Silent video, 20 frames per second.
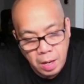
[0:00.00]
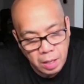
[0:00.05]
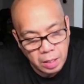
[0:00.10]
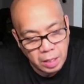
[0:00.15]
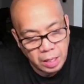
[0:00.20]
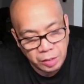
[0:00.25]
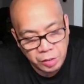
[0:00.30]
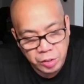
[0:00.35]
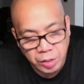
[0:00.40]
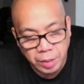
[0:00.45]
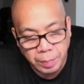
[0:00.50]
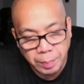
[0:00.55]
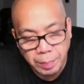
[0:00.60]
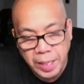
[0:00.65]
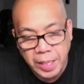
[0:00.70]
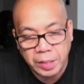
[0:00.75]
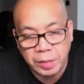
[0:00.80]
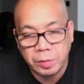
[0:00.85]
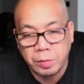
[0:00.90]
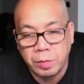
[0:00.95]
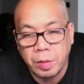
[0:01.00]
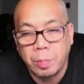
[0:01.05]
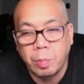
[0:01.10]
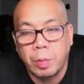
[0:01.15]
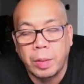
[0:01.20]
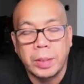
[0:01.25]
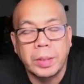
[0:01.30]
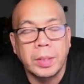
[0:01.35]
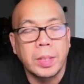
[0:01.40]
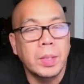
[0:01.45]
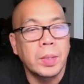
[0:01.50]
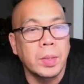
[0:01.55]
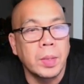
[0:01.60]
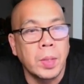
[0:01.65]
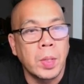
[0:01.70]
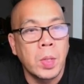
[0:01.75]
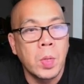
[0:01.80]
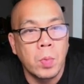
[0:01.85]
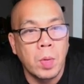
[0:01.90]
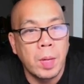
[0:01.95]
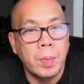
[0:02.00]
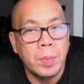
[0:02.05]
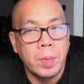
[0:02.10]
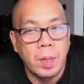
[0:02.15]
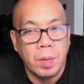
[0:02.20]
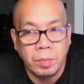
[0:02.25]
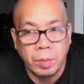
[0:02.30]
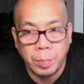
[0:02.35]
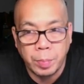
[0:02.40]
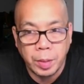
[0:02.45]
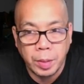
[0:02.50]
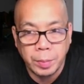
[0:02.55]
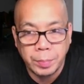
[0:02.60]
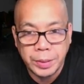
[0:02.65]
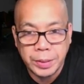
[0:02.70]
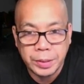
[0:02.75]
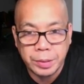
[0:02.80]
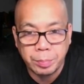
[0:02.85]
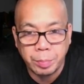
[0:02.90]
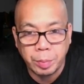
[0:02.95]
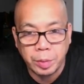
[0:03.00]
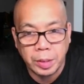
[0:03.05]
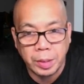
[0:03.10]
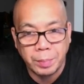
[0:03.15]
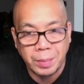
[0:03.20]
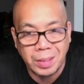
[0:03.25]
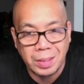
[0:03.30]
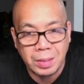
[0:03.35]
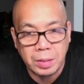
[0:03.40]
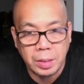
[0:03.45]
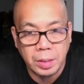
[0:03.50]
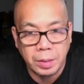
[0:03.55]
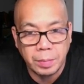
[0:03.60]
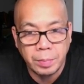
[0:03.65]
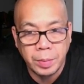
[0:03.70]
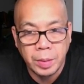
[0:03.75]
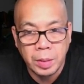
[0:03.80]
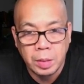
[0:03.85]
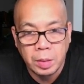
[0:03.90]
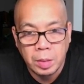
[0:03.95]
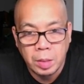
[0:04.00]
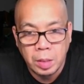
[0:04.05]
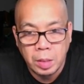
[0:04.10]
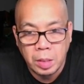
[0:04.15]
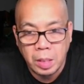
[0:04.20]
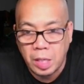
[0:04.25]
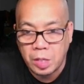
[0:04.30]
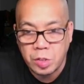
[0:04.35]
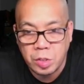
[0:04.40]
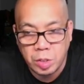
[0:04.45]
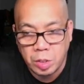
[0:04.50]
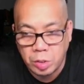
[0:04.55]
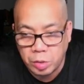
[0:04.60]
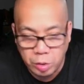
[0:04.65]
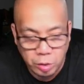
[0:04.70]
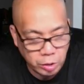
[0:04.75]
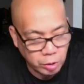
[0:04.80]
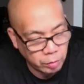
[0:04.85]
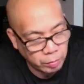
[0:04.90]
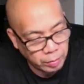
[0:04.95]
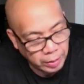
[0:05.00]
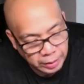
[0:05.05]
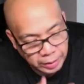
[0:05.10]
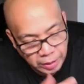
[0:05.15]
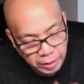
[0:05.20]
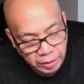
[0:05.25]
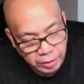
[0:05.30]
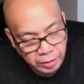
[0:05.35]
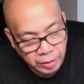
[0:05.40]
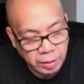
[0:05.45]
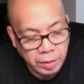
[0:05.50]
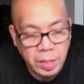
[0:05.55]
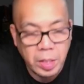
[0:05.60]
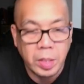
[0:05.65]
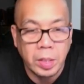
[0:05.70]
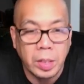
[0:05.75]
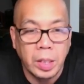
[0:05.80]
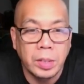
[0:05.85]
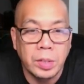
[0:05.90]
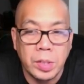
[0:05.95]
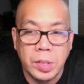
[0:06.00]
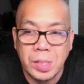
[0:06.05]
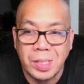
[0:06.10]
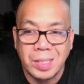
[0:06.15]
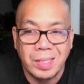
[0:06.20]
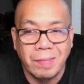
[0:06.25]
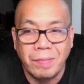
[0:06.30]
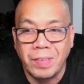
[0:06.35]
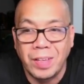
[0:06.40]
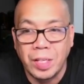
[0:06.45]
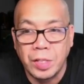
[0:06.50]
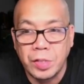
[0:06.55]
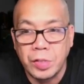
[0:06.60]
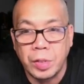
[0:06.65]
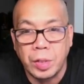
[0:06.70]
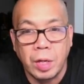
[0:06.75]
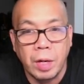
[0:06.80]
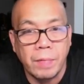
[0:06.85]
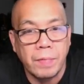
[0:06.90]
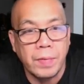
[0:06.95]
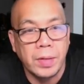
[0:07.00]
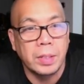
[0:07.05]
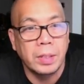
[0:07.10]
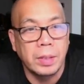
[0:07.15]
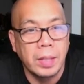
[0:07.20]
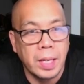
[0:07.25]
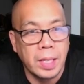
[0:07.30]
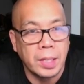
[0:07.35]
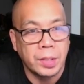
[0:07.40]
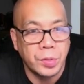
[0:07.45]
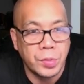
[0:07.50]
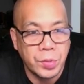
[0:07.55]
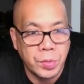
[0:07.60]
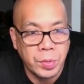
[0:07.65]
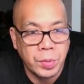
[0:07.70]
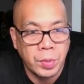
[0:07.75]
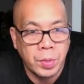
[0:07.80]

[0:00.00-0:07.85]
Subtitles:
I should have packed her up right then and there, wiped off the puppies, put them in the tub. I should have took her right then and there and just finished it off at the doctor's.